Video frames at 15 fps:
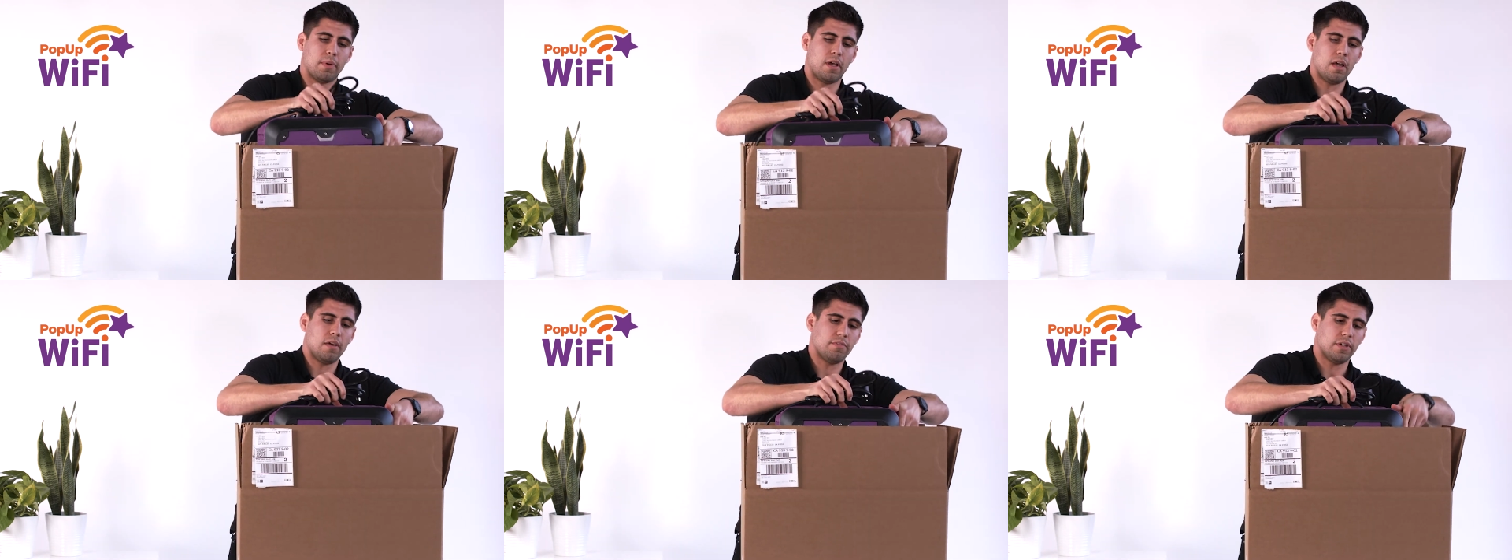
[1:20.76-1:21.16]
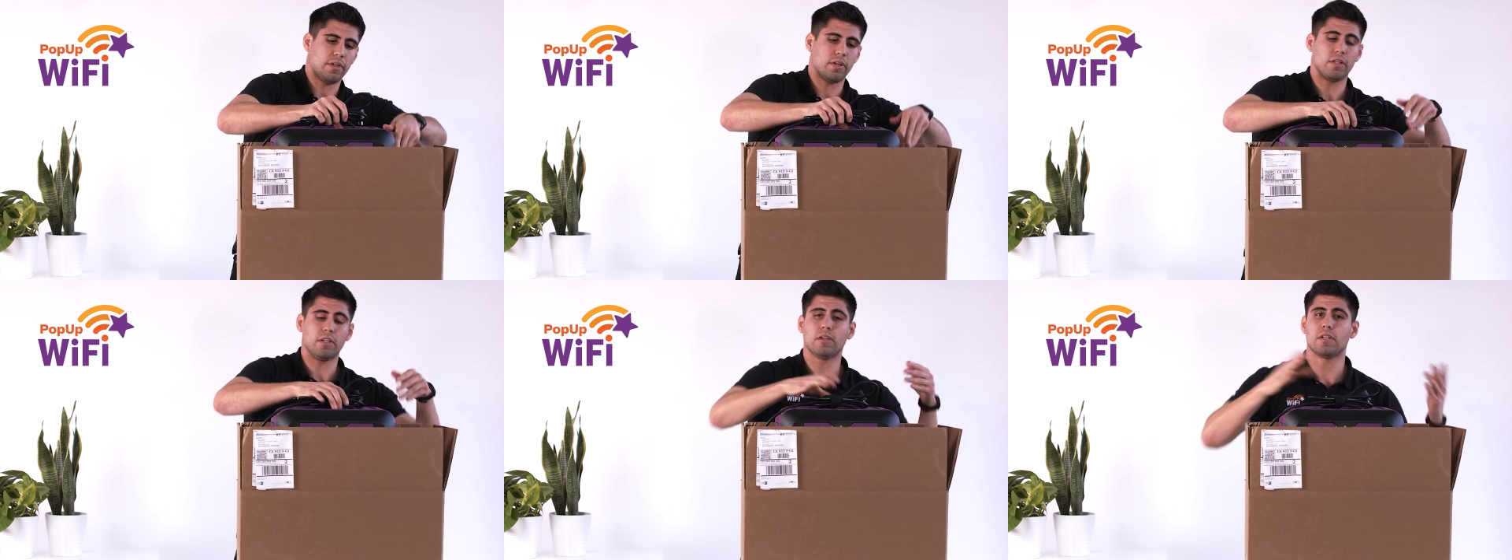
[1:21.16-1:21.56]
it off at
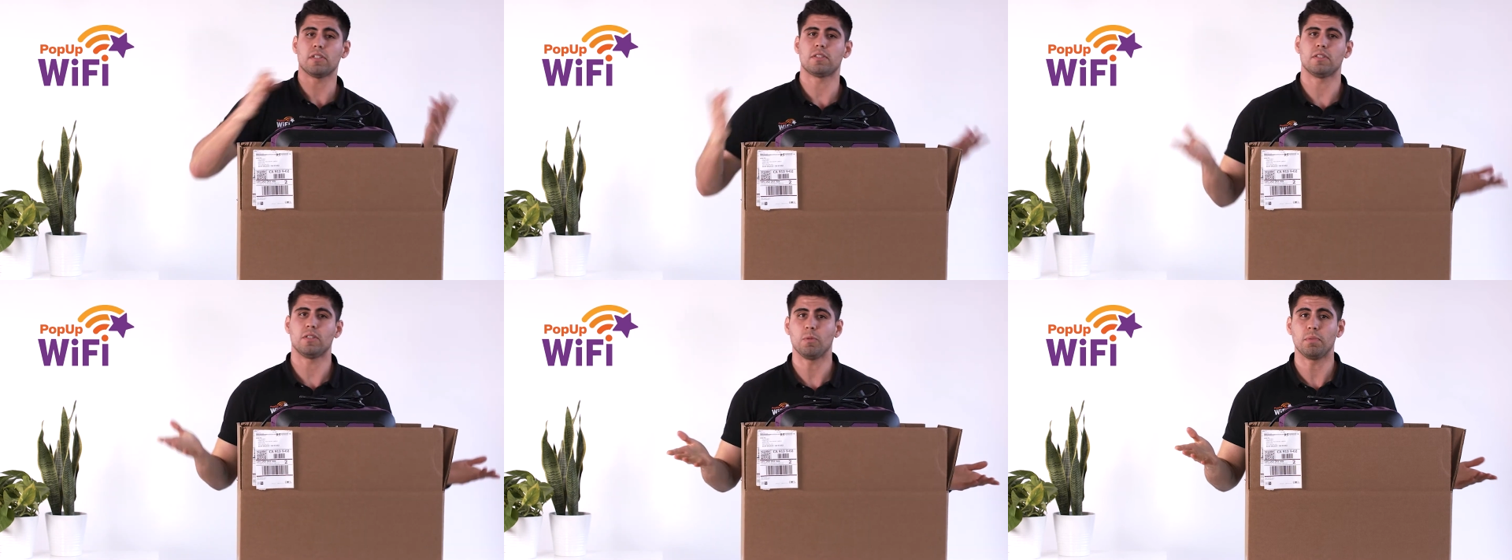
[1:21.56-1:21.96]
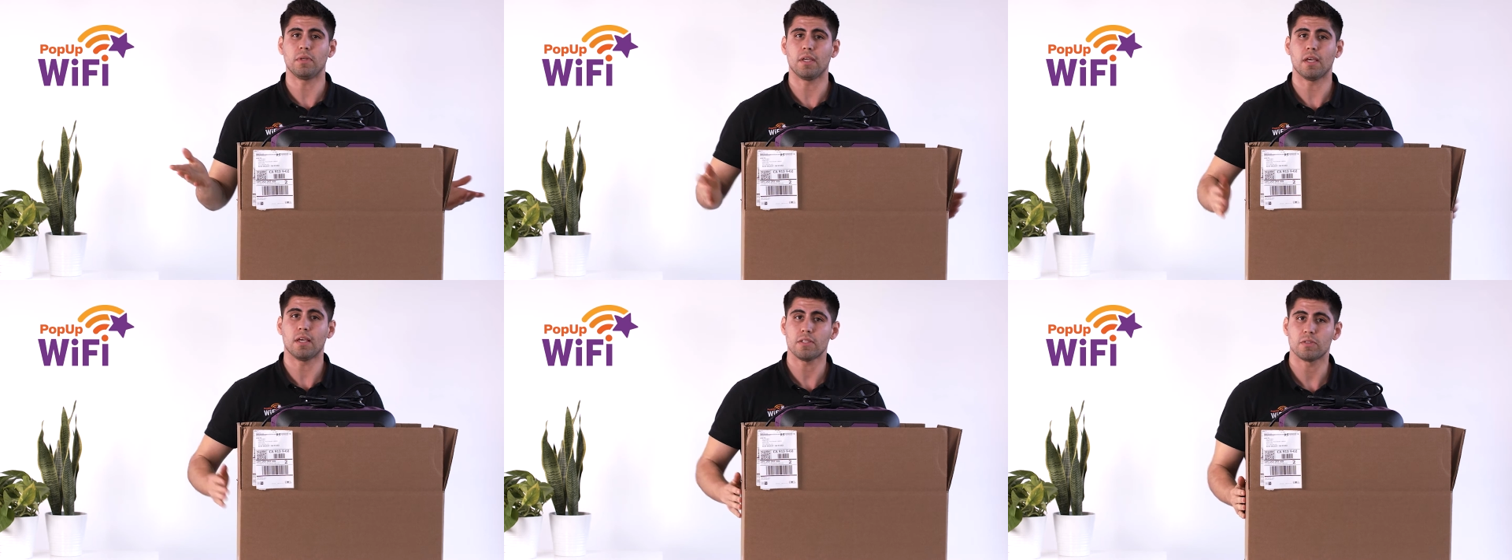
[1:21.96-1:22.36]
your nearest
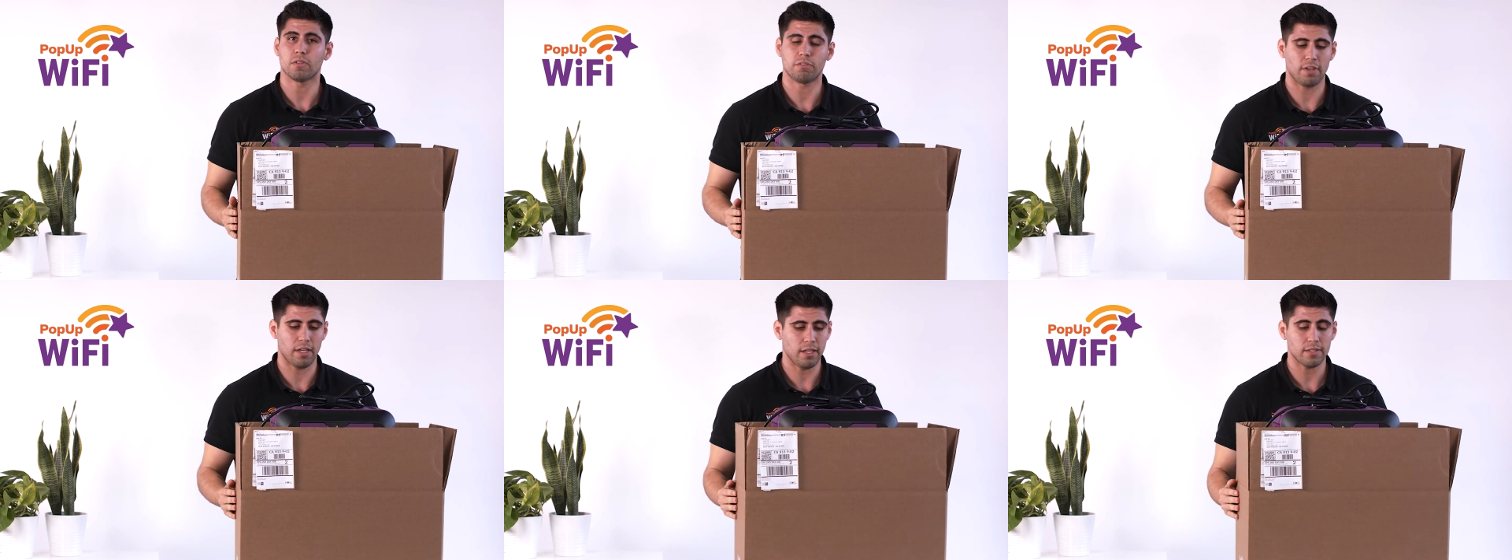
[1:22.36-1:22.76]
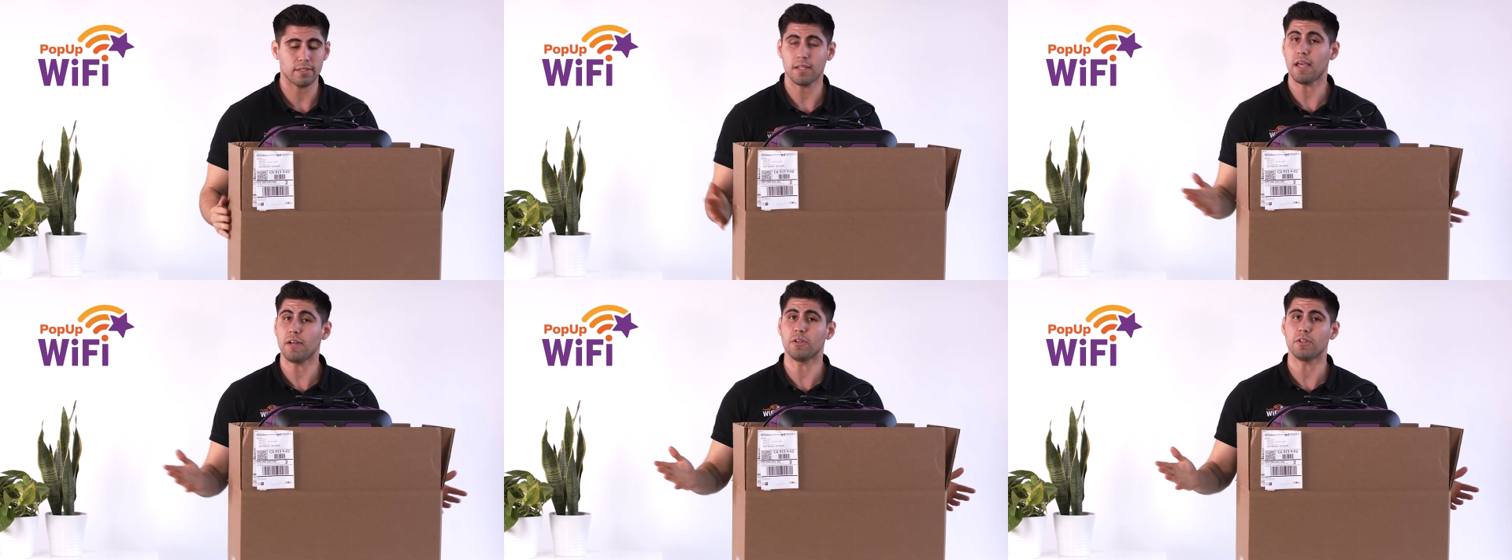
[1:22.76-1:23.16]
UPS or
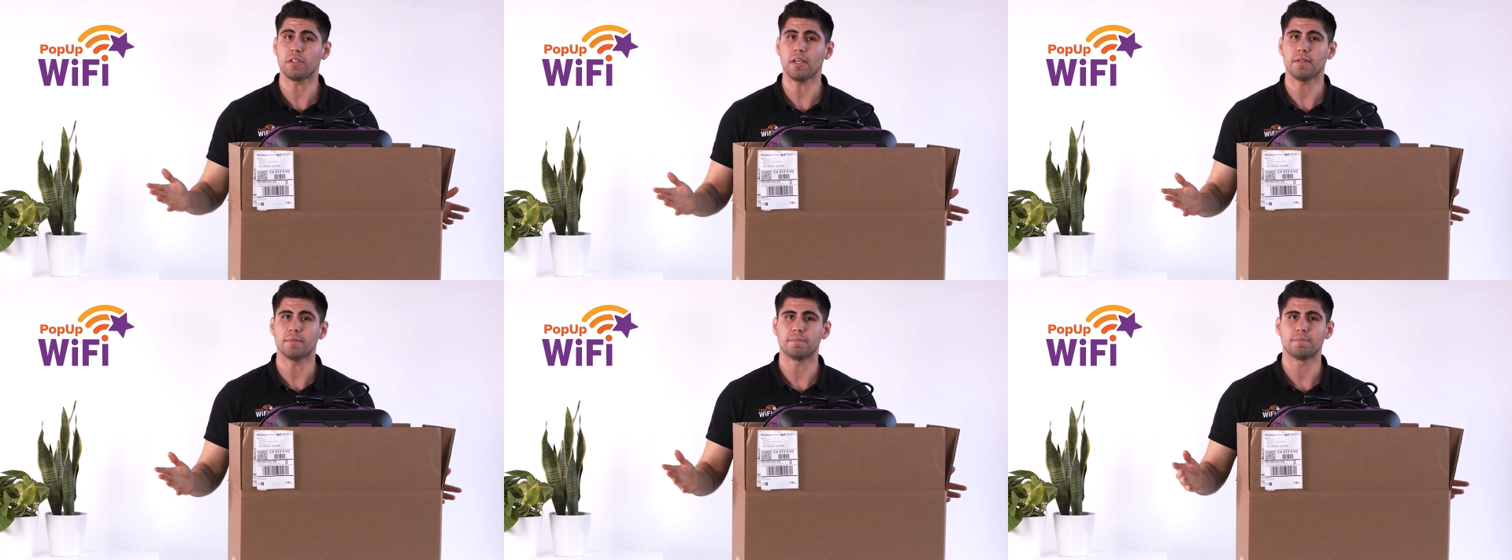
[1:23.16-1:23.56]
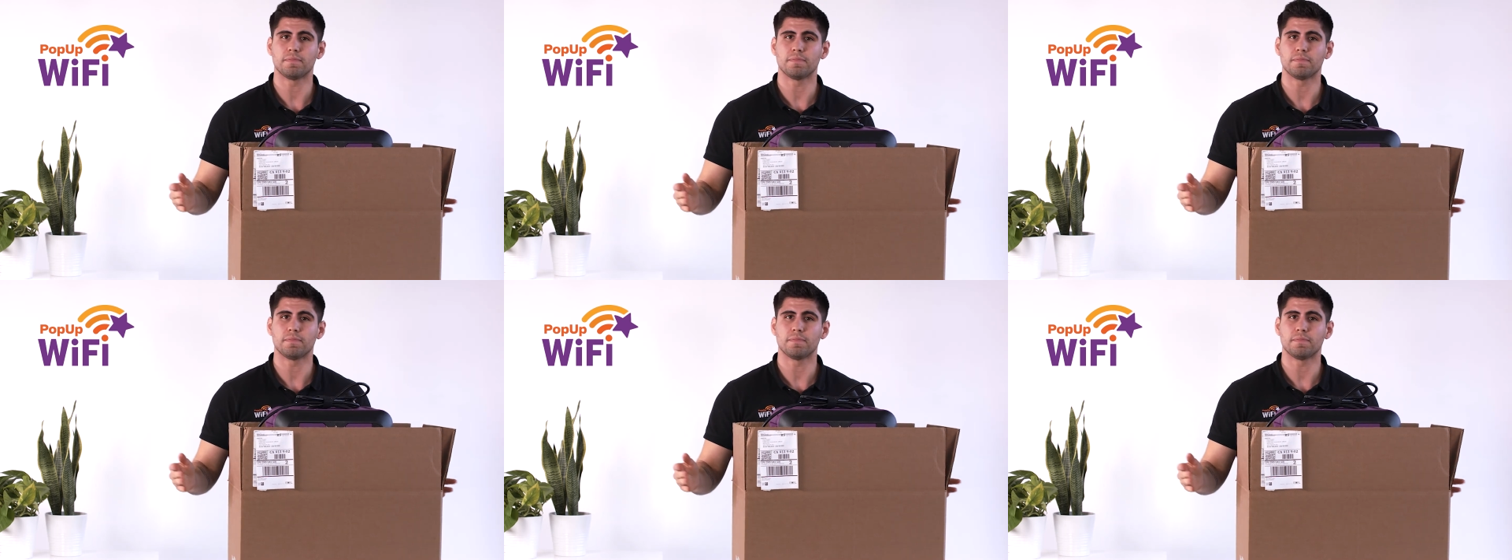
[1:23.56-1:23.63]
FedEx, and you're done.